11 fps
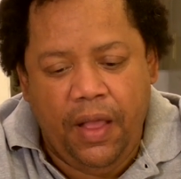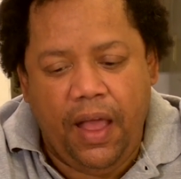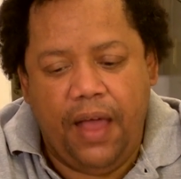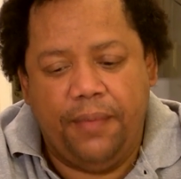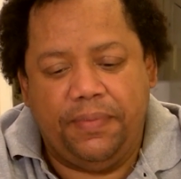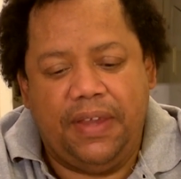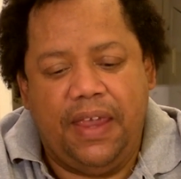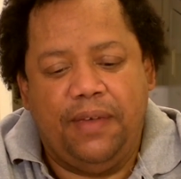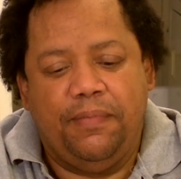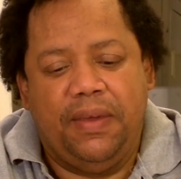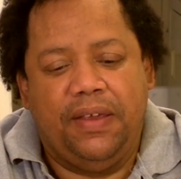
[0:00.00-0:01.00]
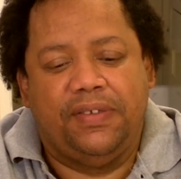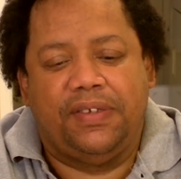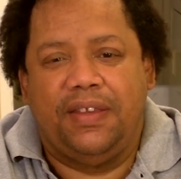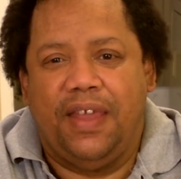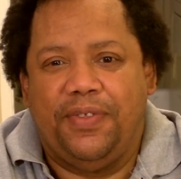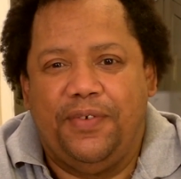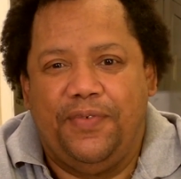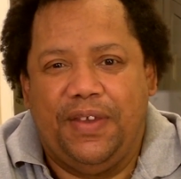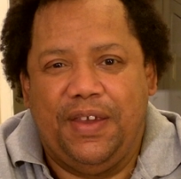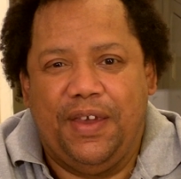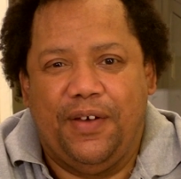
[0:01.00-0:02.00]
Hump Day means another
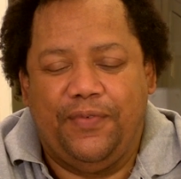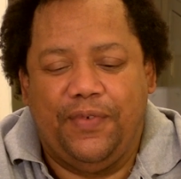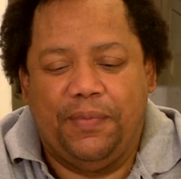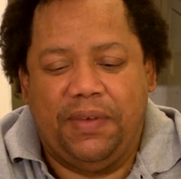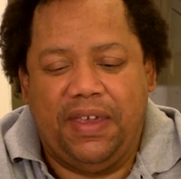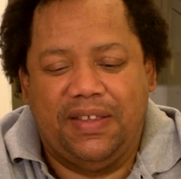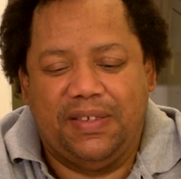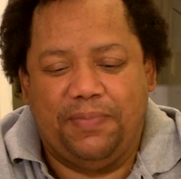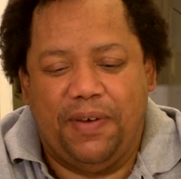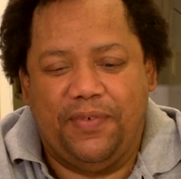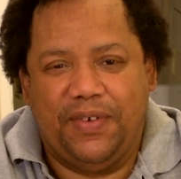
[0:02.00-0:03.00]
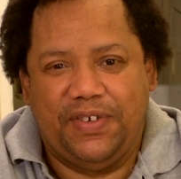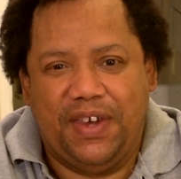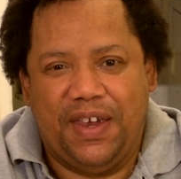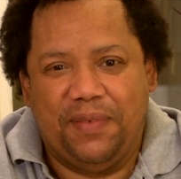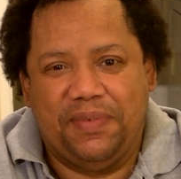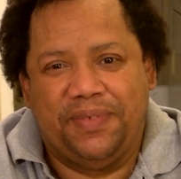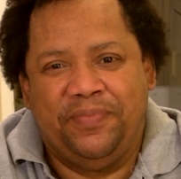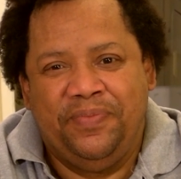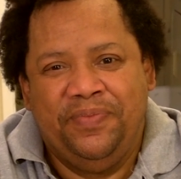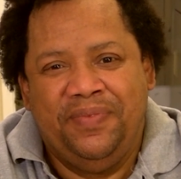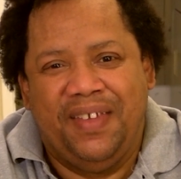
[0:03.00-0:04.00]
video from Ken's Perfect Jams.
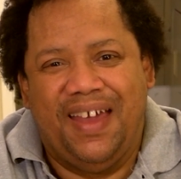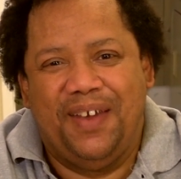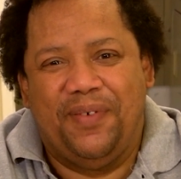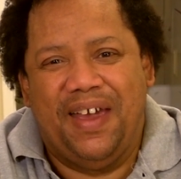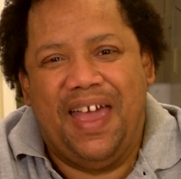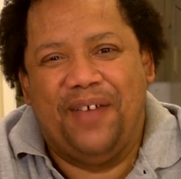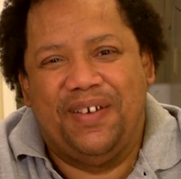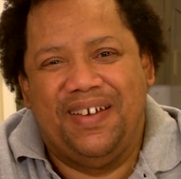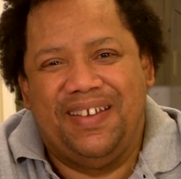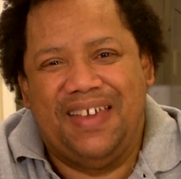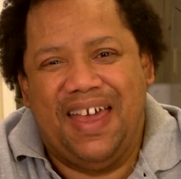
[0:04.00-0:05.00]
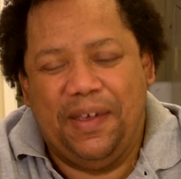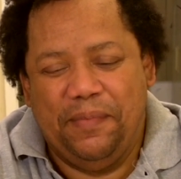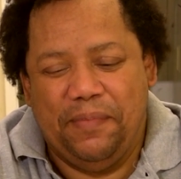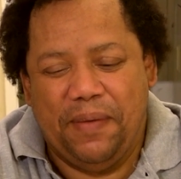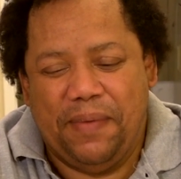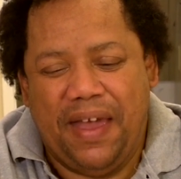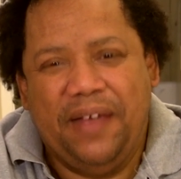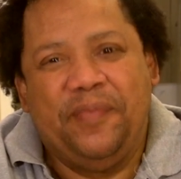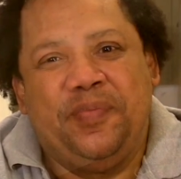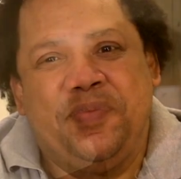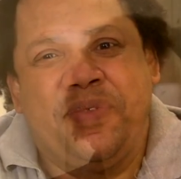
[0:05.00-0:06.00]
Anyway, have a good day. Bye-bye.
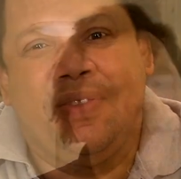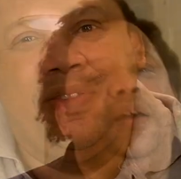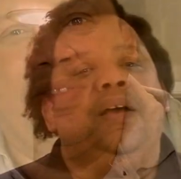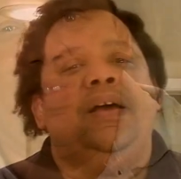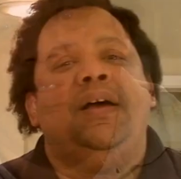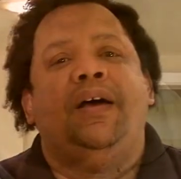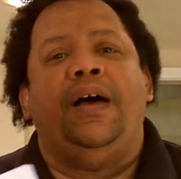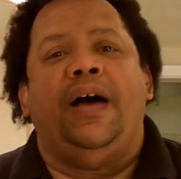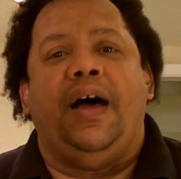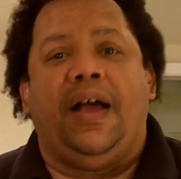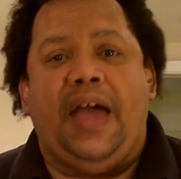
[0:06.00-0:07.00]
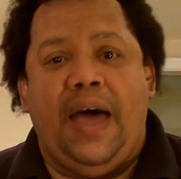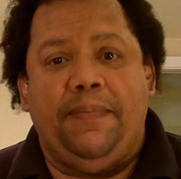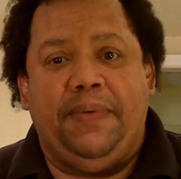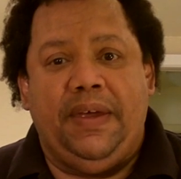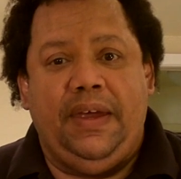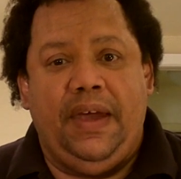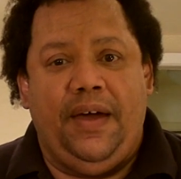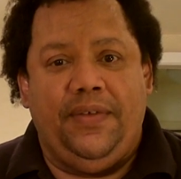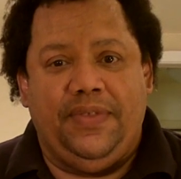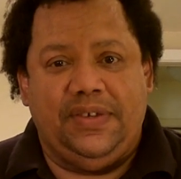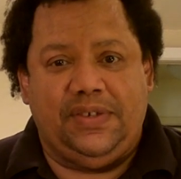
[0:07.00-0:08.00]
A copy
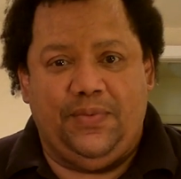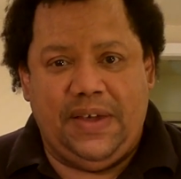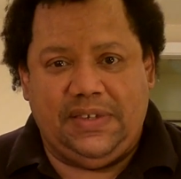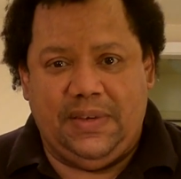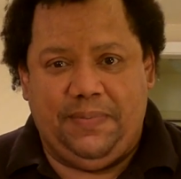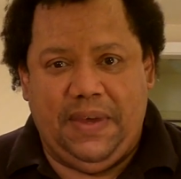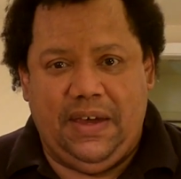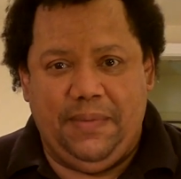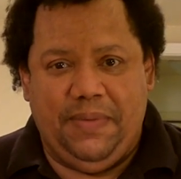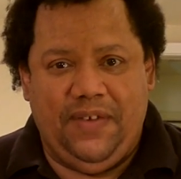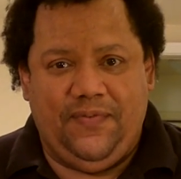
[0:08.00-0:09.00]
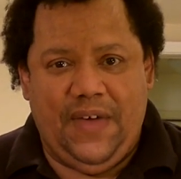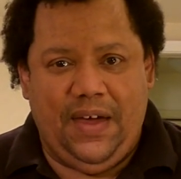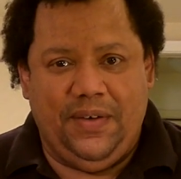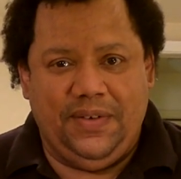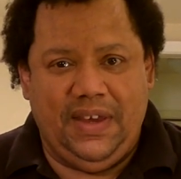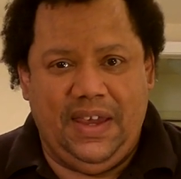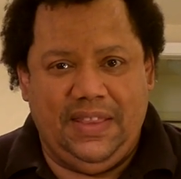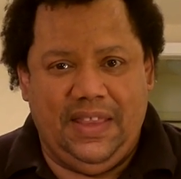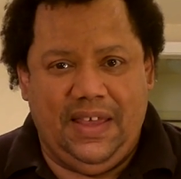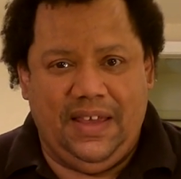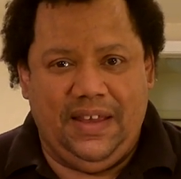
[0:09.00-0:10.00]
of this recipe can be found in
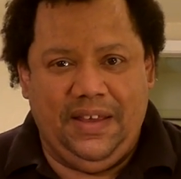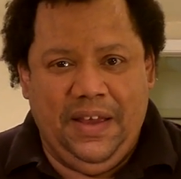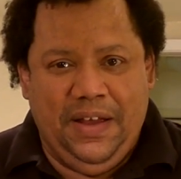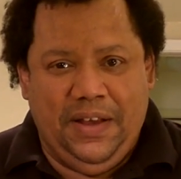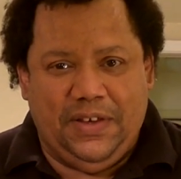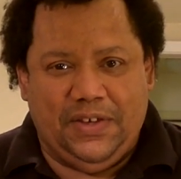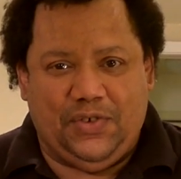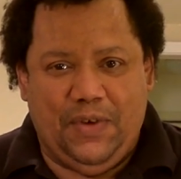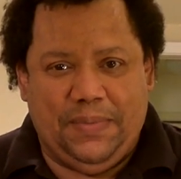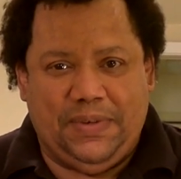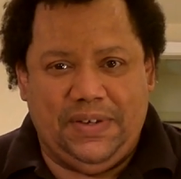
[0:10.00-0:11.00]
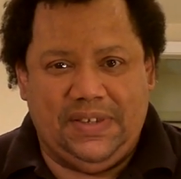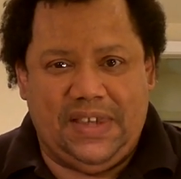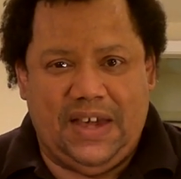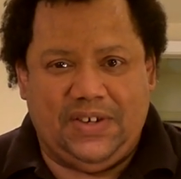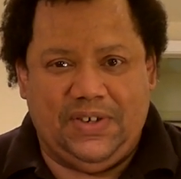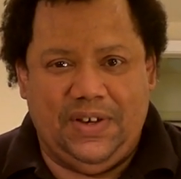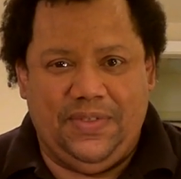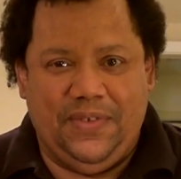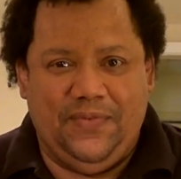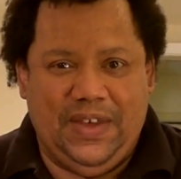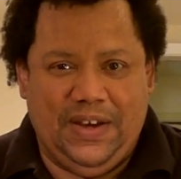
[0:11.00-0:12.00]
the description section of
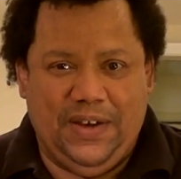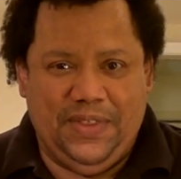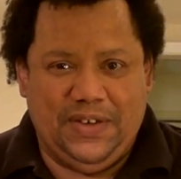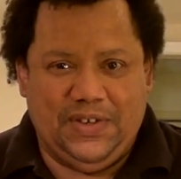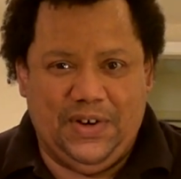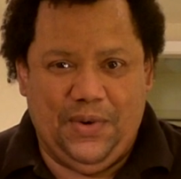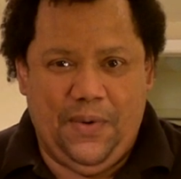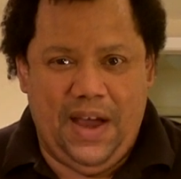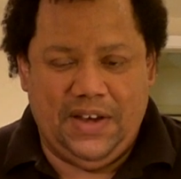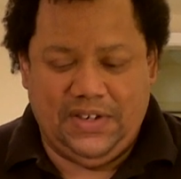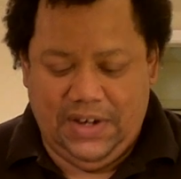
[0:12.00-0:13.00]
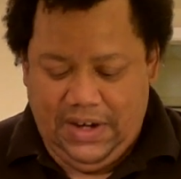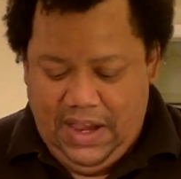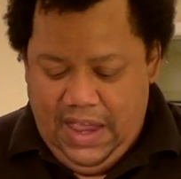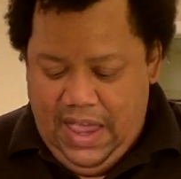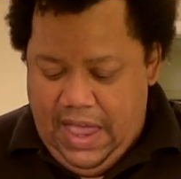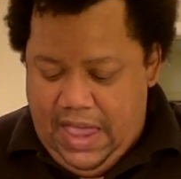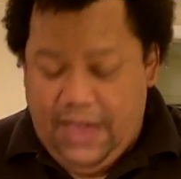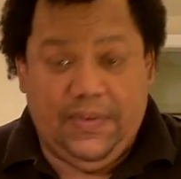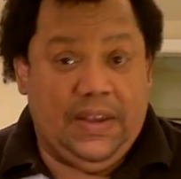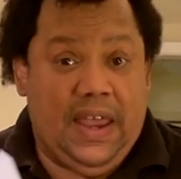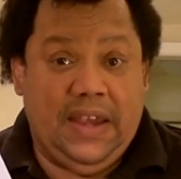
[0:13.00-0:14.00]
the video that you're watching.
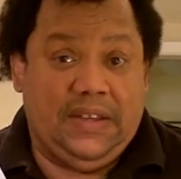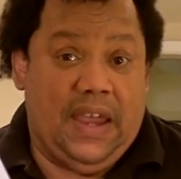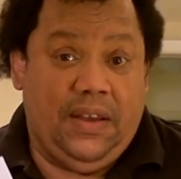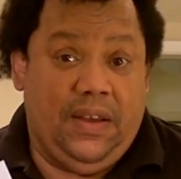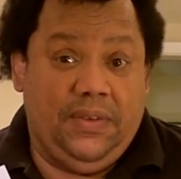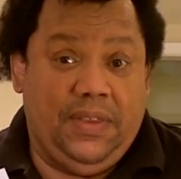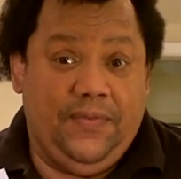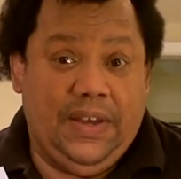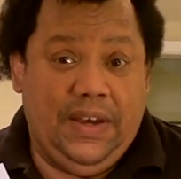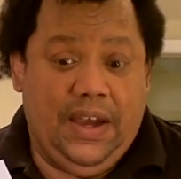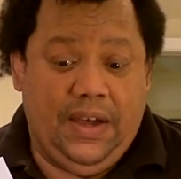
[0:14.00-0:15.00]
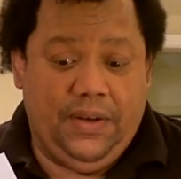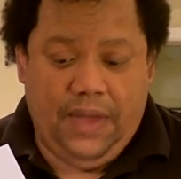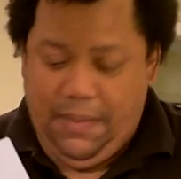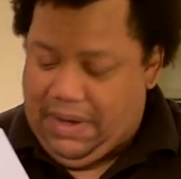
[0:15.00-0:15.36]
If you like, download the video.